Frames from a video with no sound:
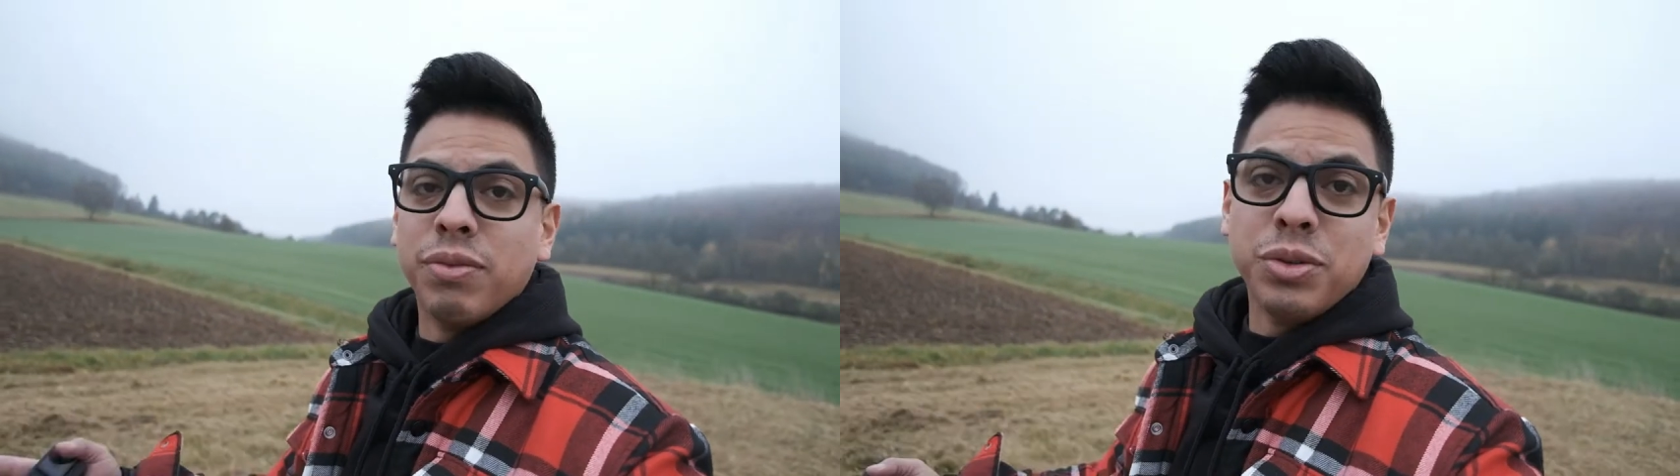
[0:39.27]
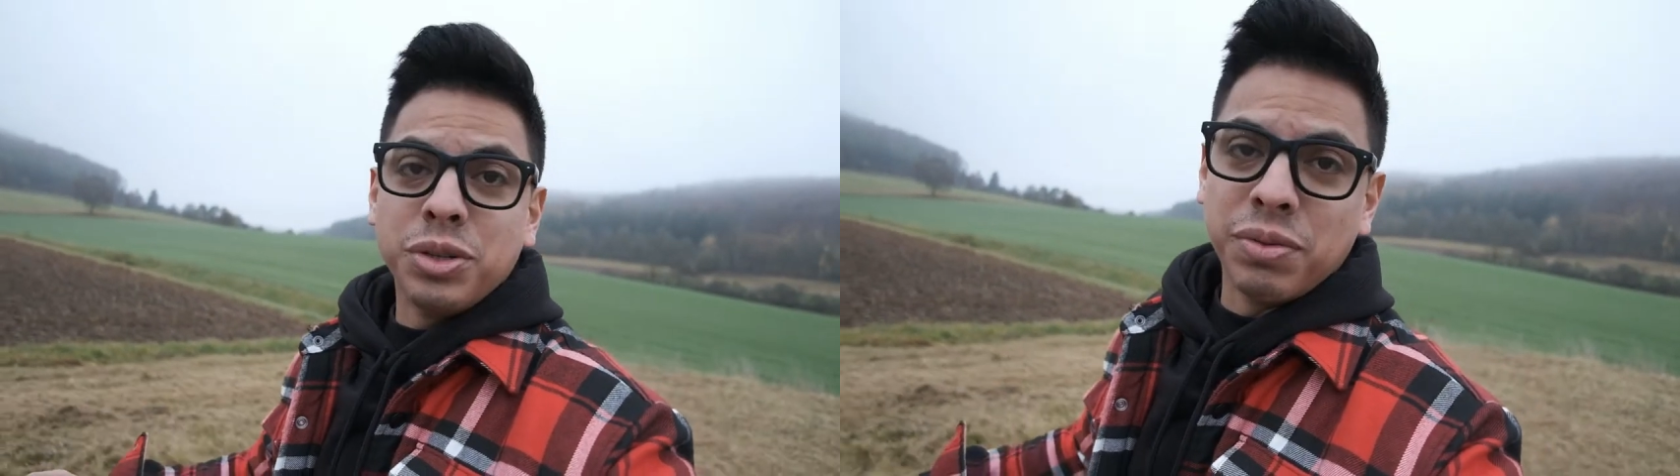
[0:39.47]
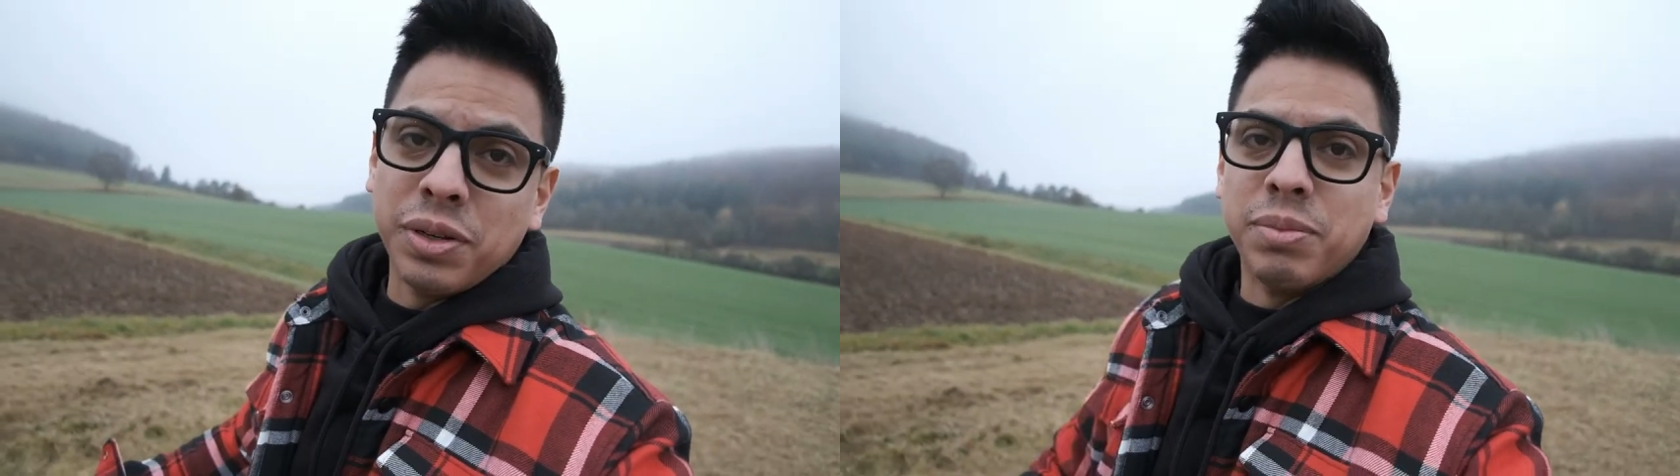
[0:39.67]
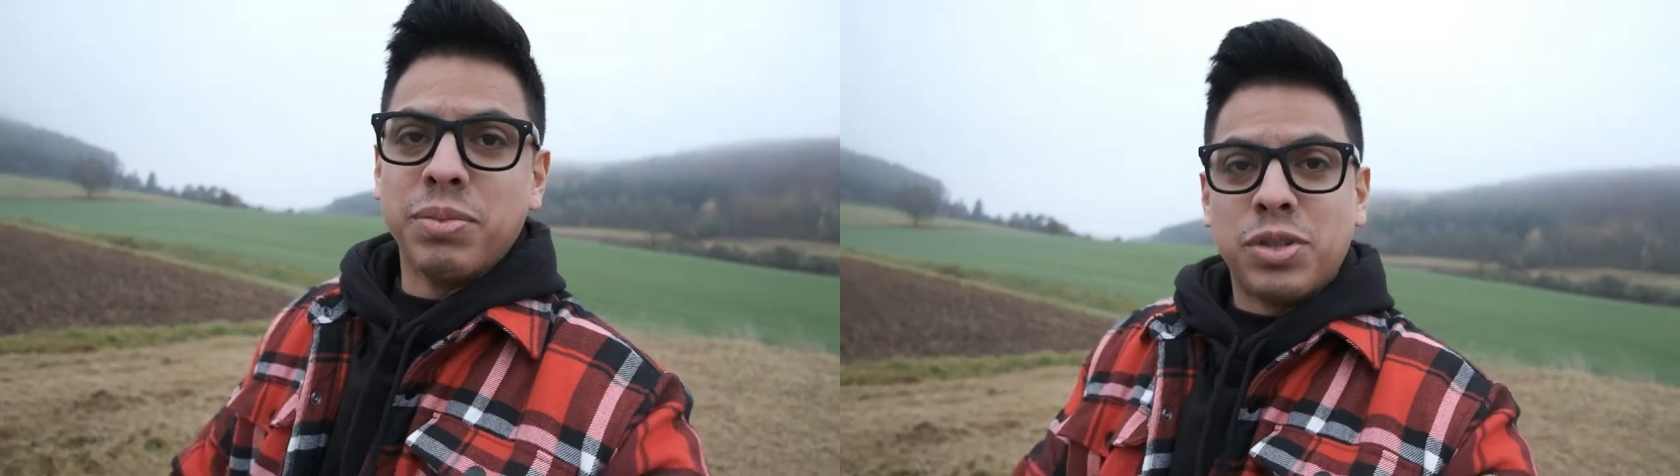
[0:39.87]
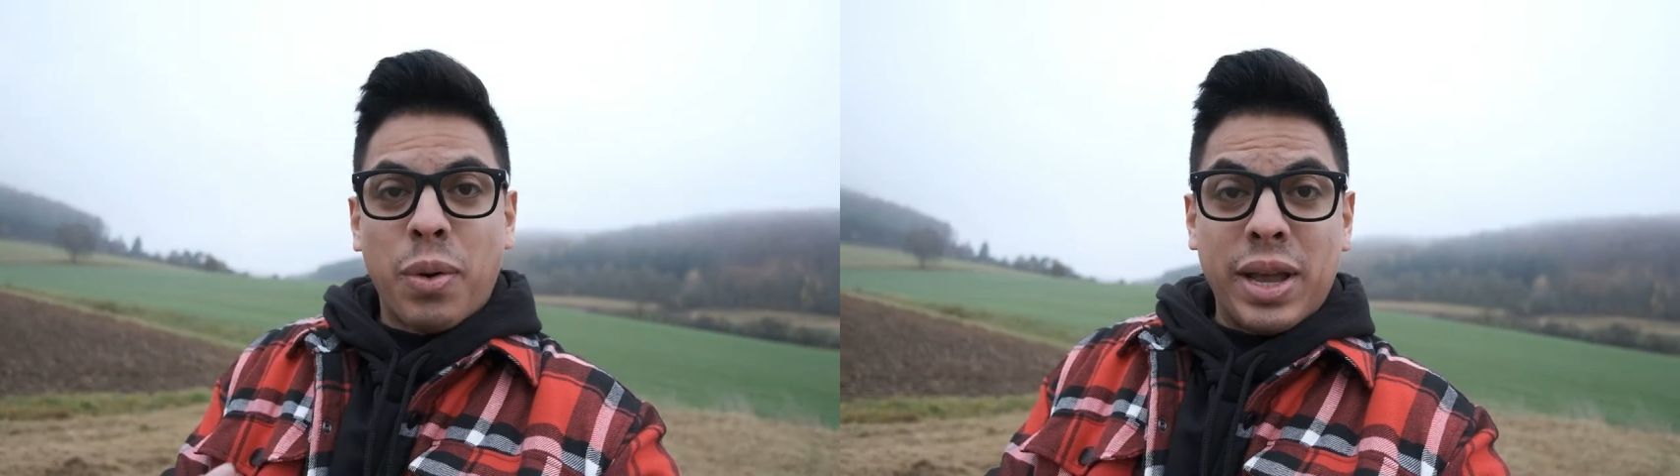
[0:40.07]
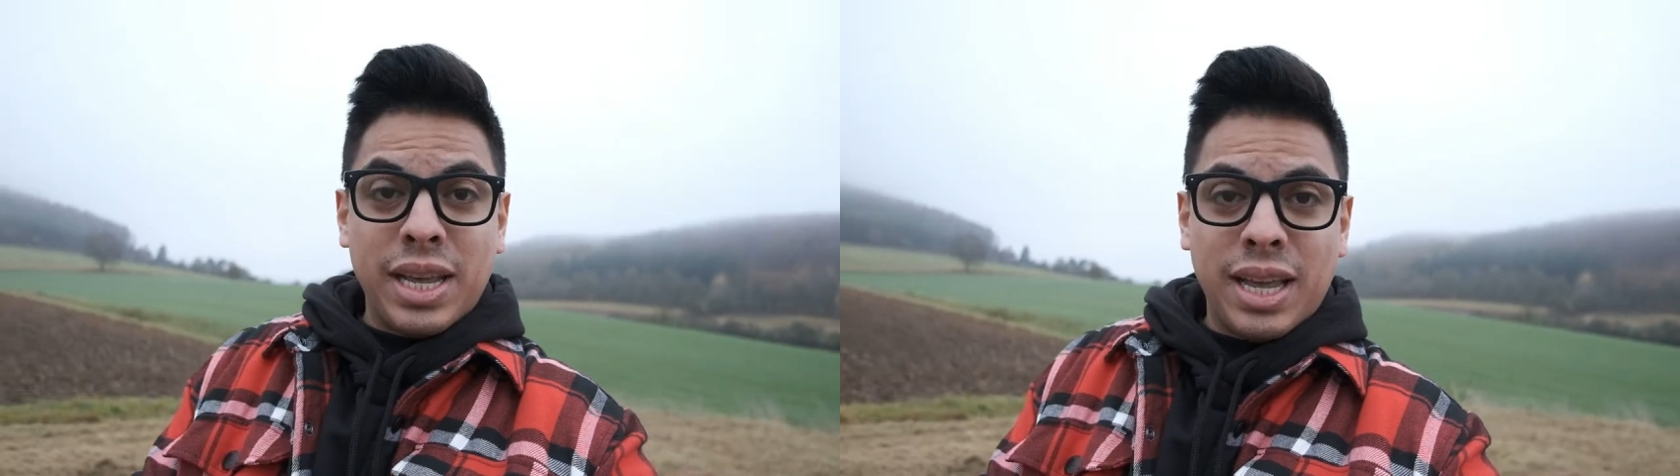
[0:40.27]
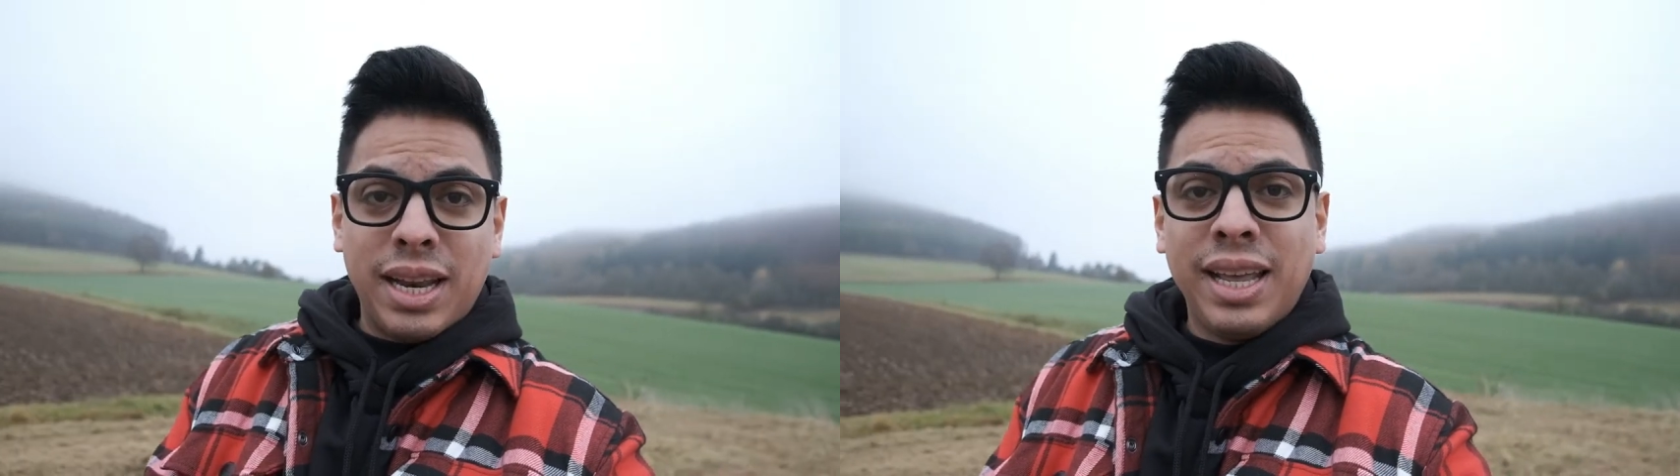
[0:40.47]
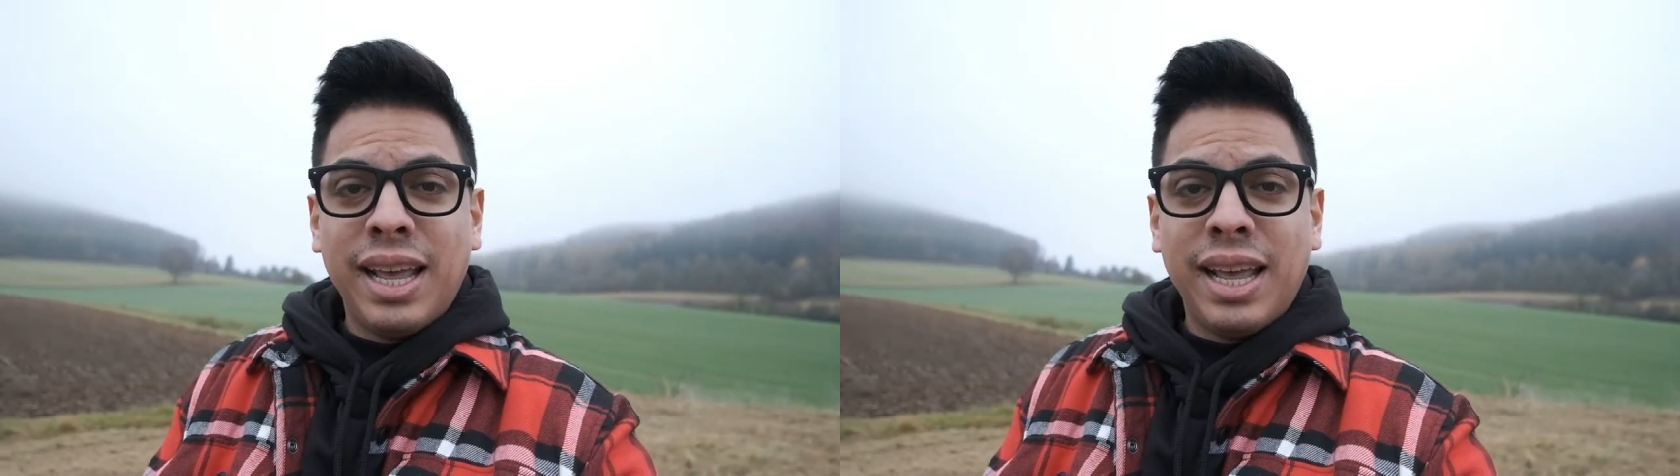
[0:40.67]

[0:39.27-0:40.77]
Fujifilm, so I did.